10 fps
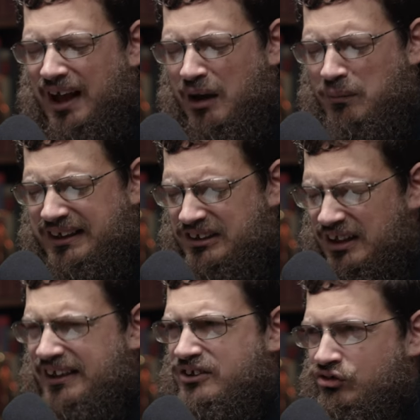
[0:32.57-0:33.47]
um, I can
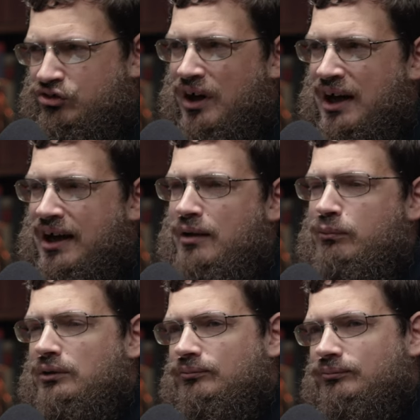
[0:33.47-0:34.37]
I can
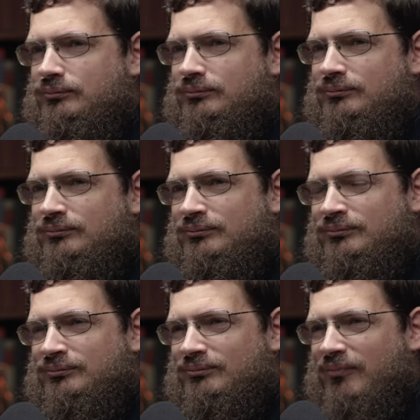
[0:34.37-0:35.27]
describe,
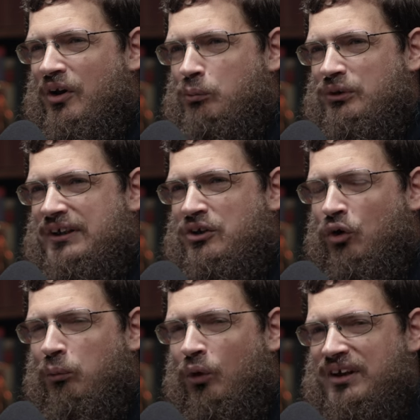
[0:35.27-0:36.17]
you know, a
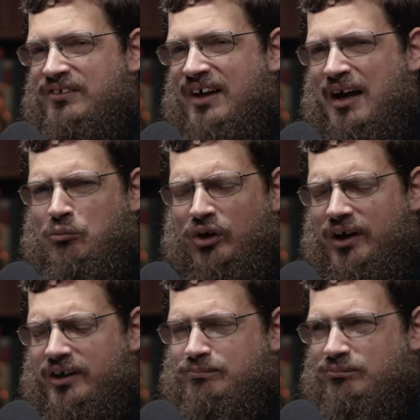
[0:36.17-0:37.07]
particular point in time where
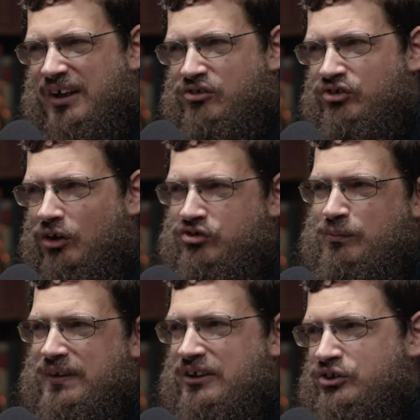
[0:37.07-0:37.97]
I I saw
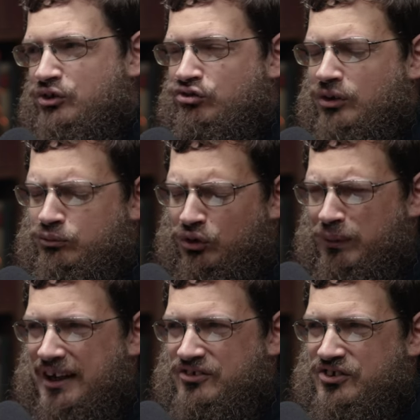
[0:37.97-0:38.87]
something in two scriptural
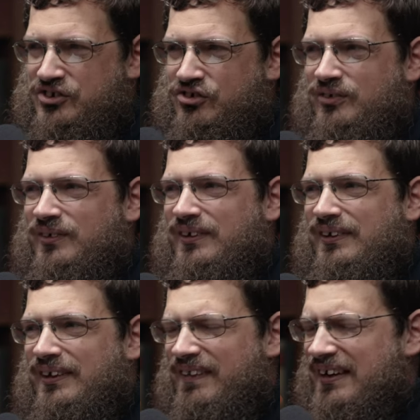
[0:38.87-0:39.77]
passages
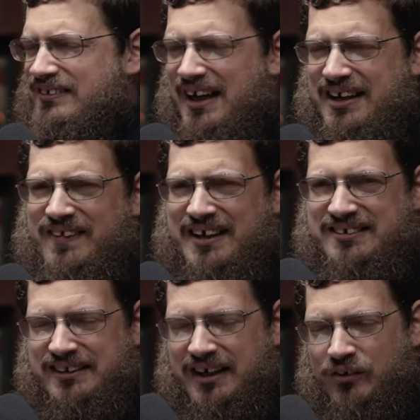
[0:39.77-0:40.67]
that tied
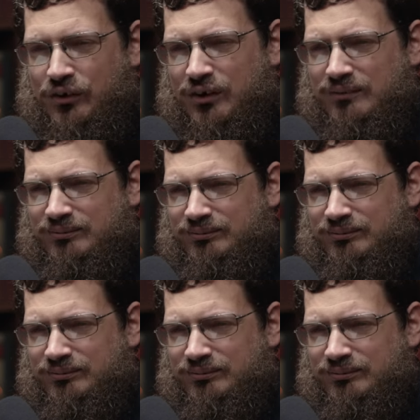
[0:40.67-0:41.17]
that together,